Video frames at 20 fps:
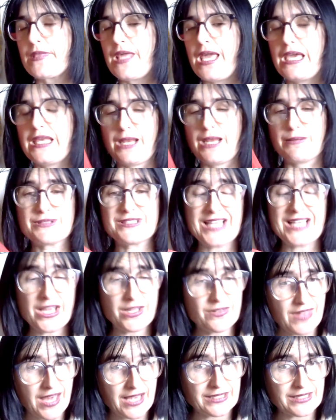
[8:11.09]
And I'm
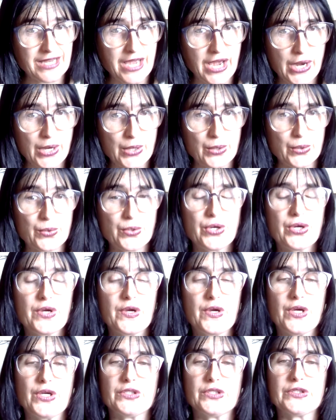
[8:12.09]
saying that now
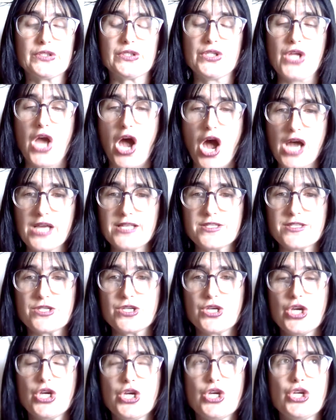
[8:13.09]
not
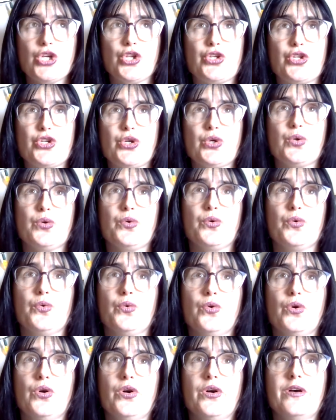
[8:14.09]
to